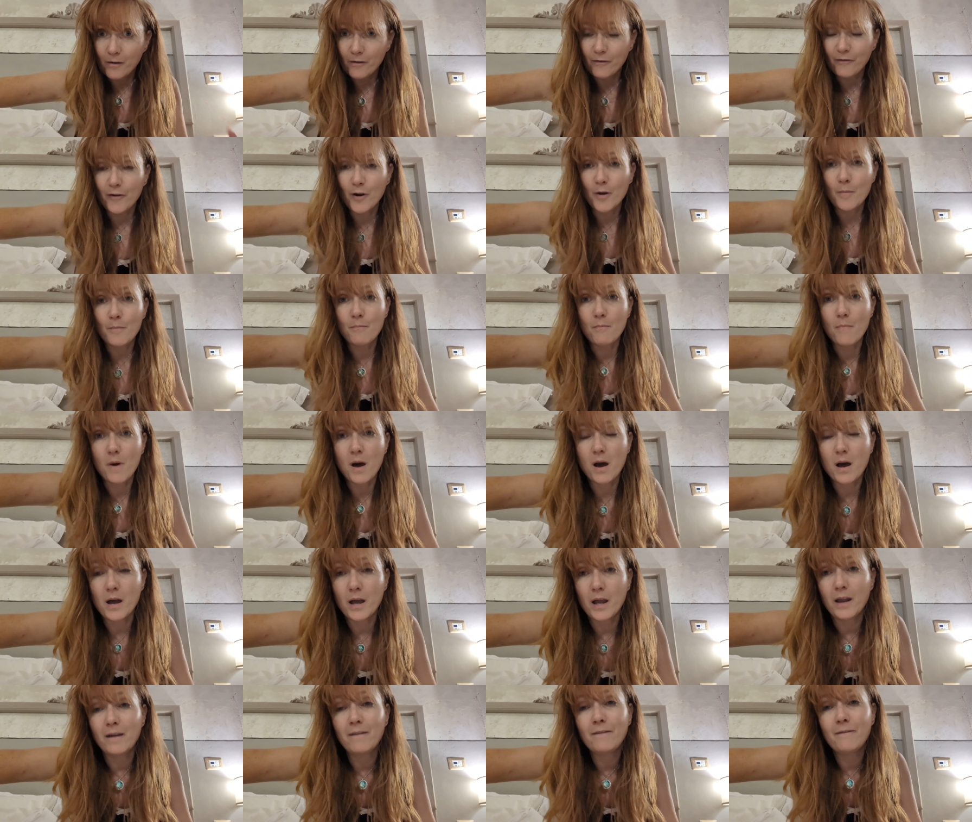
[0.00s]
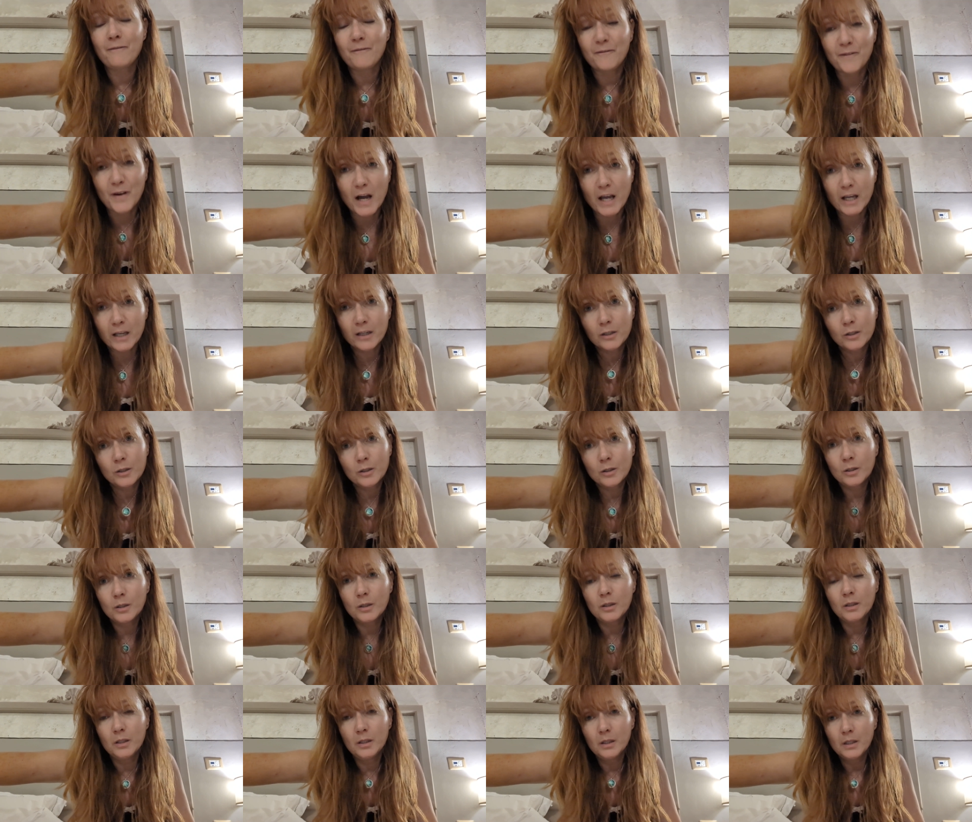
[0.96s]
From my
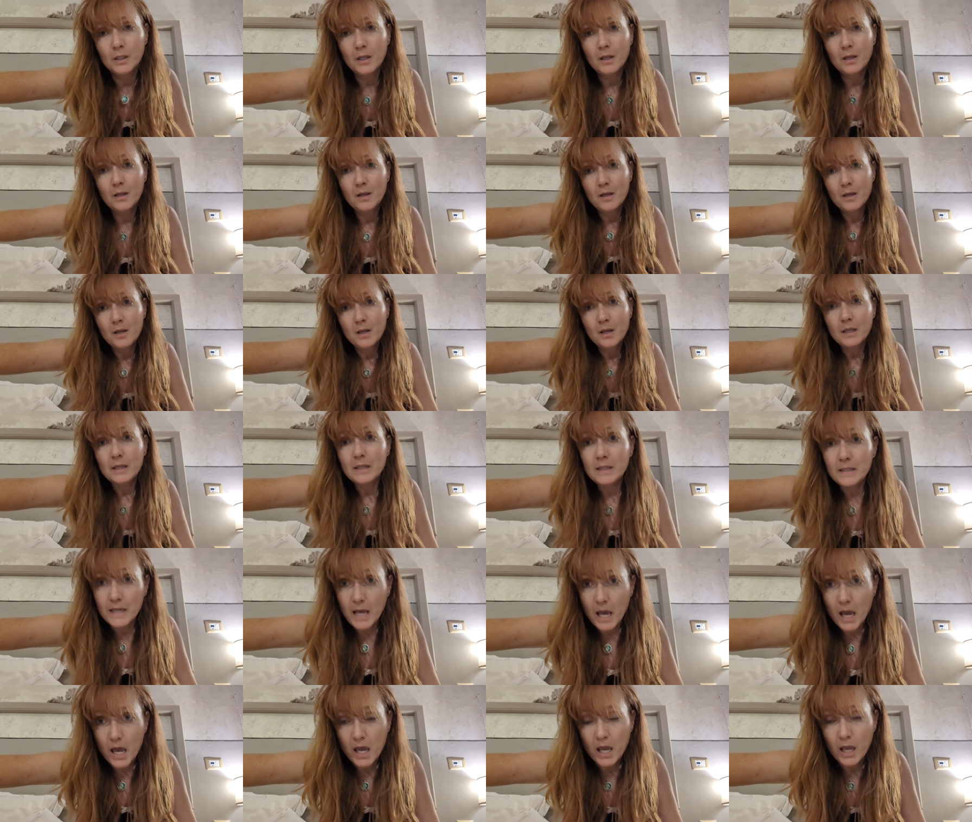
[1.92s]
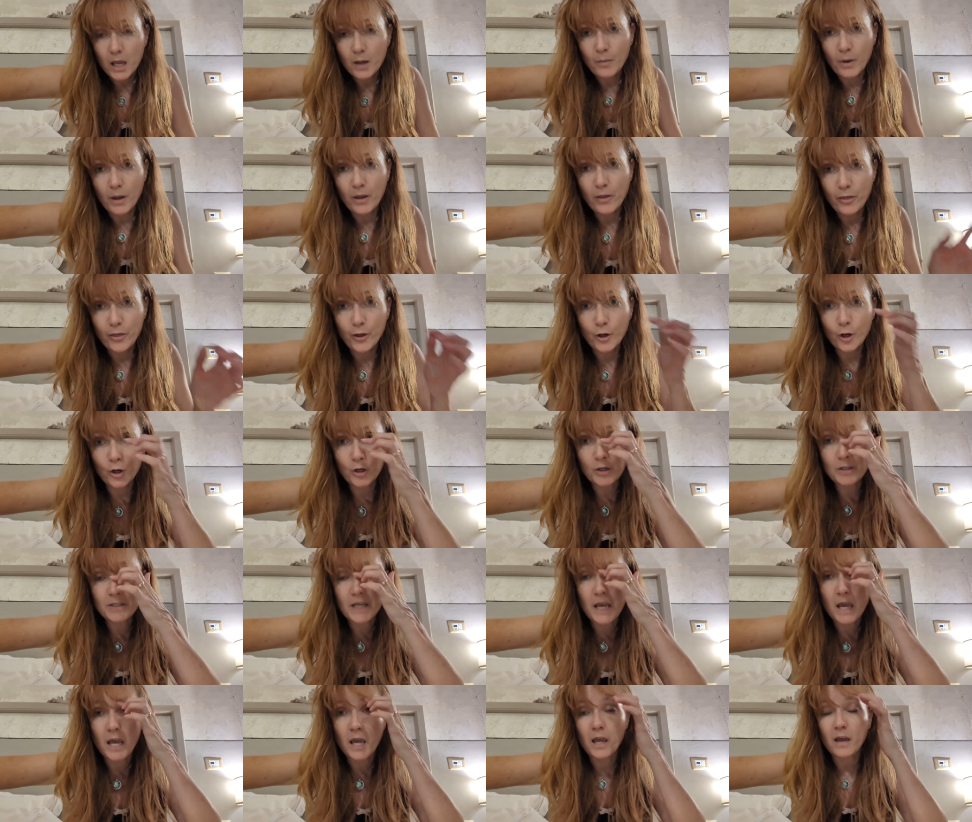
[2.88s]
final day, my
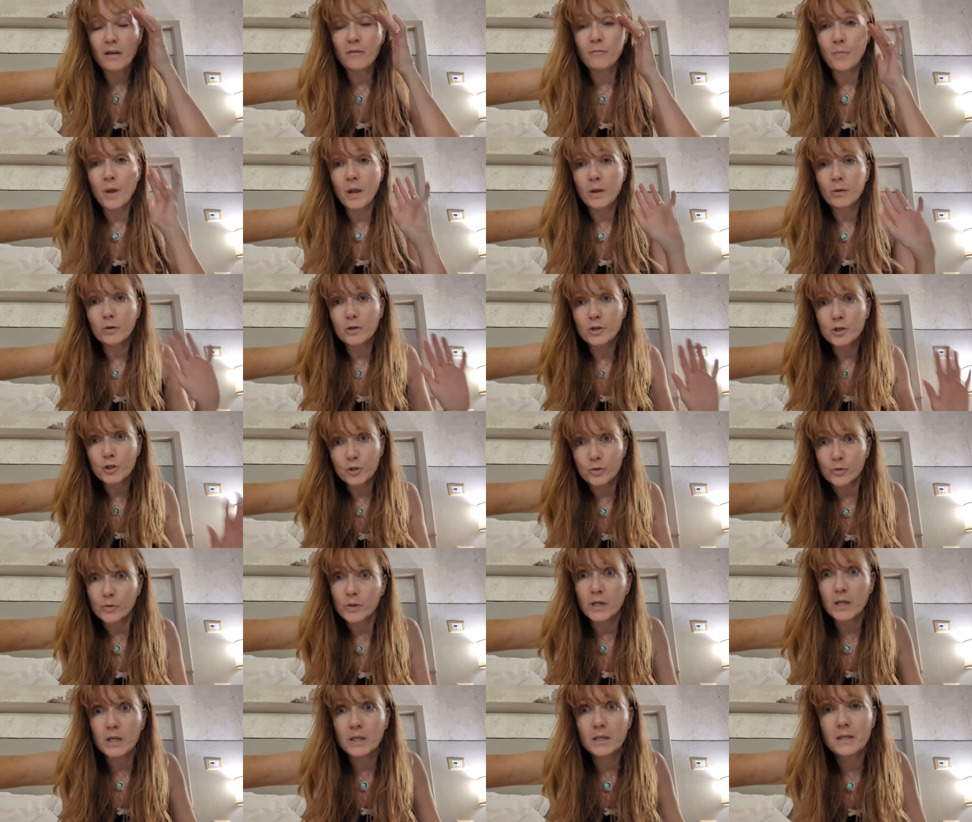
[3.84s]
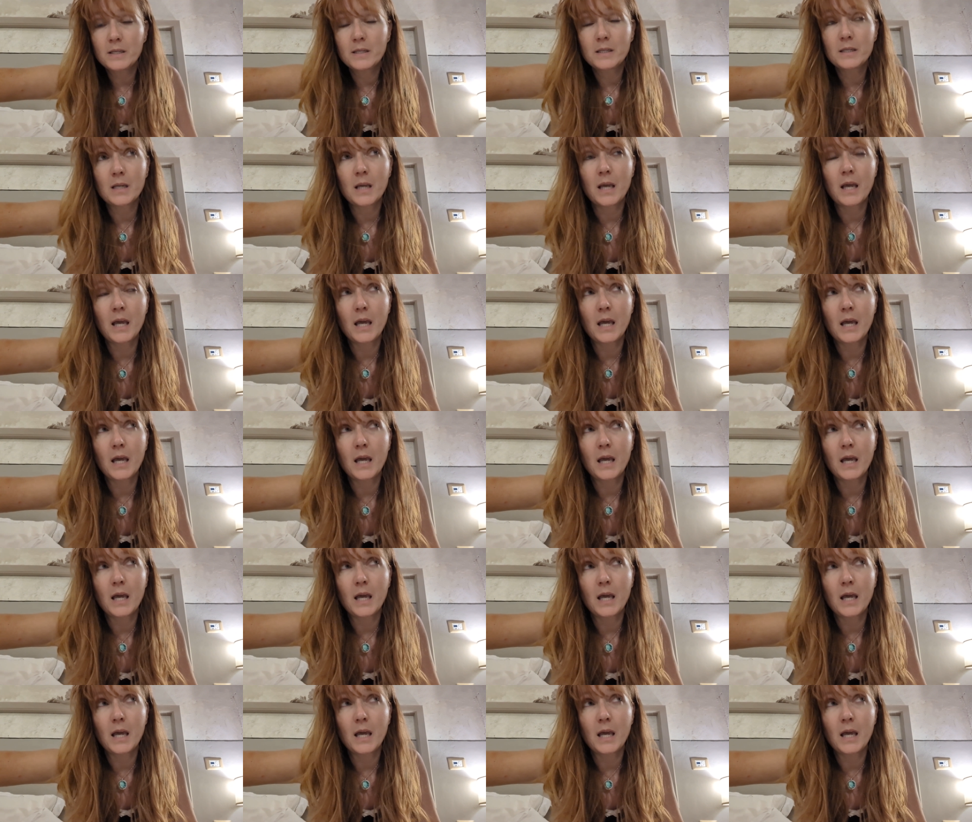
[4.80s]
third day of my retreat.